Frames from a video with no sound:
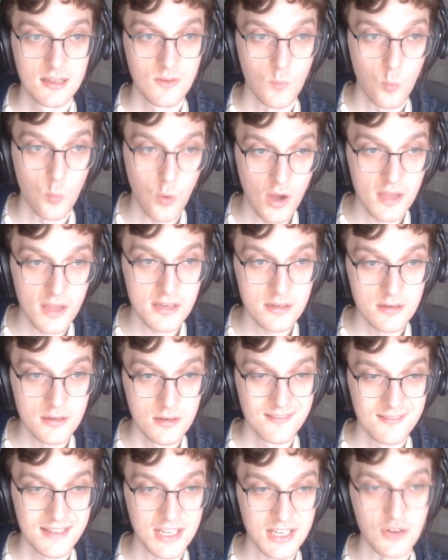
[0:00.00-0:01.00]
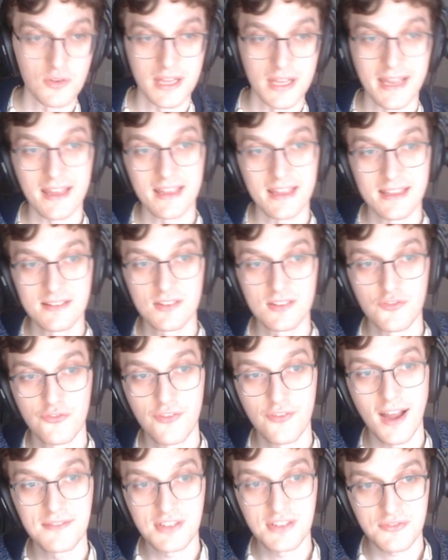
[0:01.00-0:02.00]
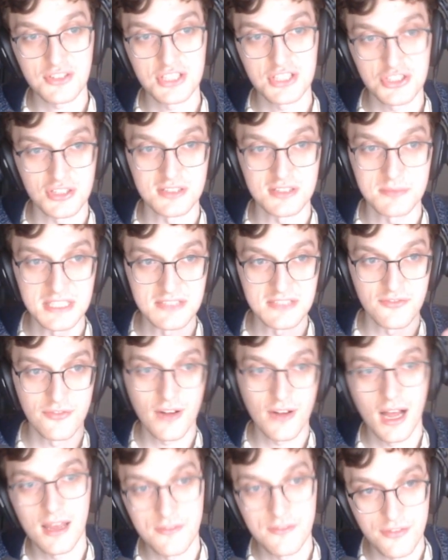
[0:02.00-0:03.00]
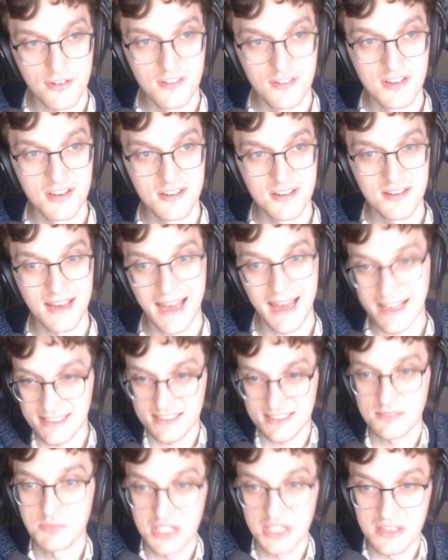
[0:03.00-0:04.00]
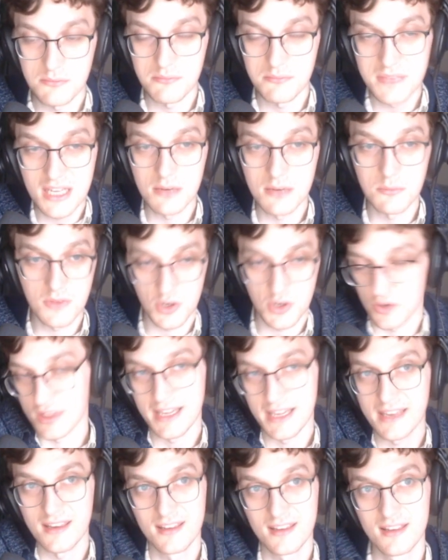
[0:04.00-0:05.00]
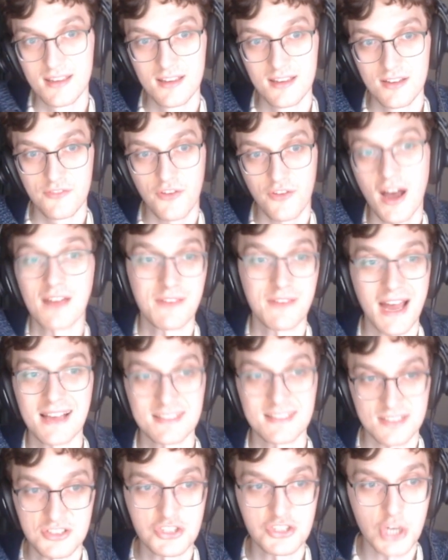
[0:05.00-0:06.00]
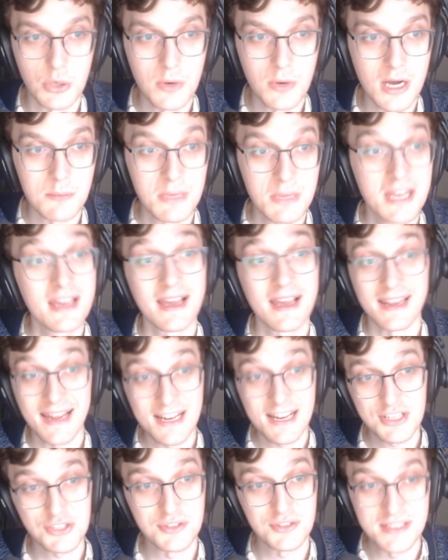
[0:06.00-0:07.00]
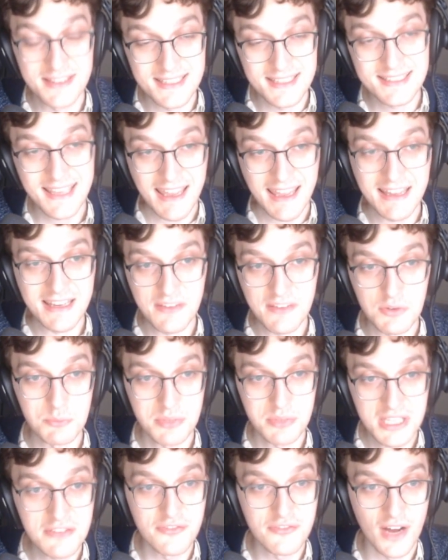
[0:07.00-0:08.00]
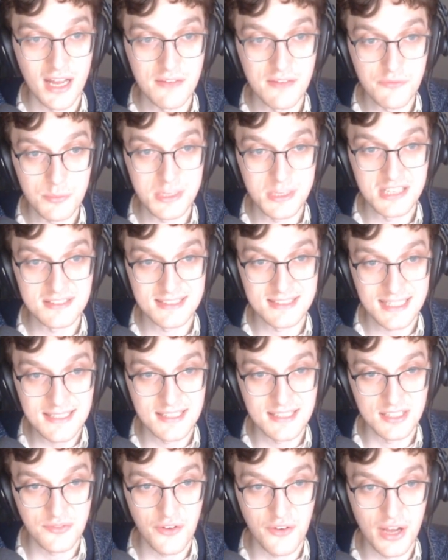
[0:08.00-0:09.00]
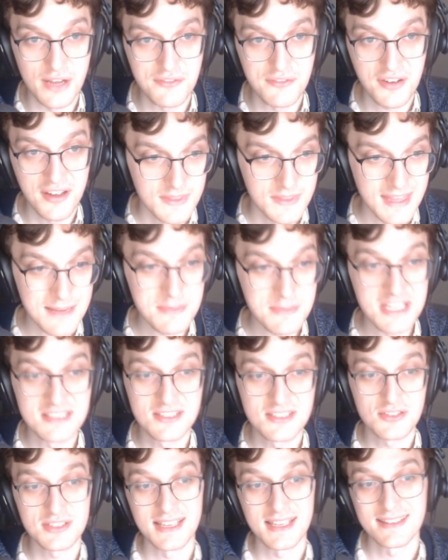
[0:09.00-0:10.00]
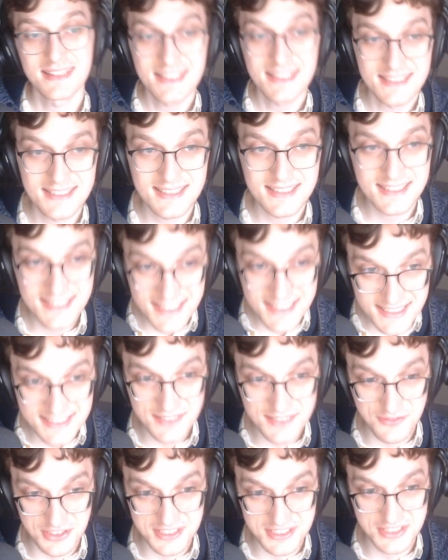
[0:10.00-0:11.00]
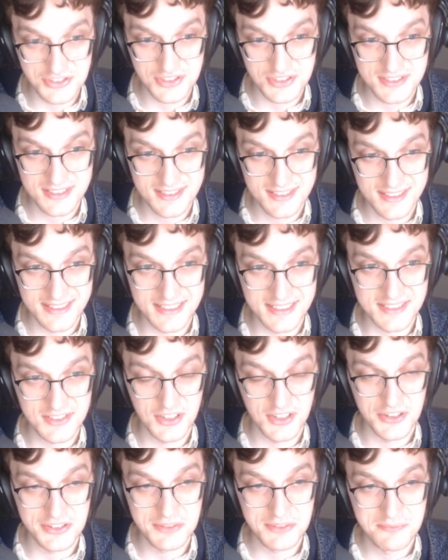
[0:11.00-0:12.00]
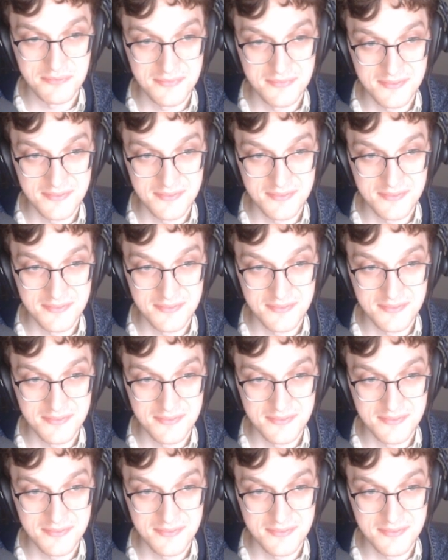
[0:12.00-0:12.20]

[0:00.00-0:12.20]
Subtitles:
5 different digits means 5 has to be the minimum, or like 5 has to show up. And actually, this can't even be 5 because this is 5. That means there's at least 6 different digits in this column